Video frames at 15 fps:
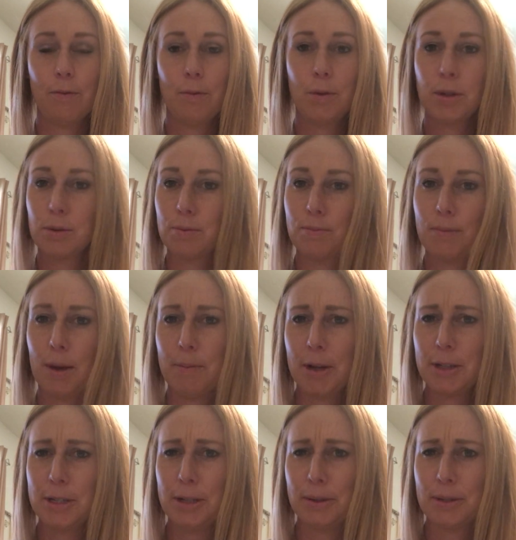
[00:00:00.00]
was a
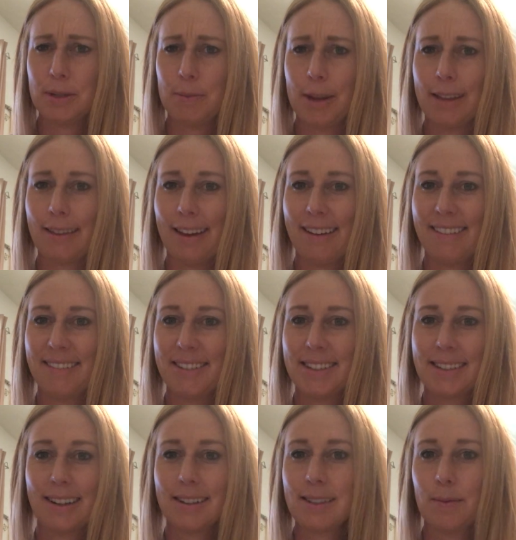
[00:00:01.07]
big deal to me. That was
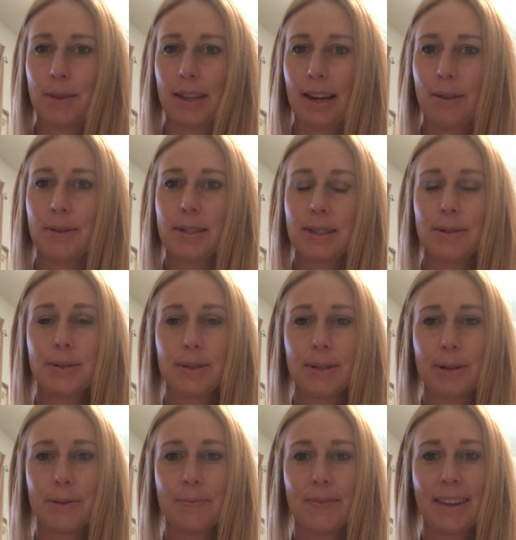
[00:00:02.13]
not something I was used to.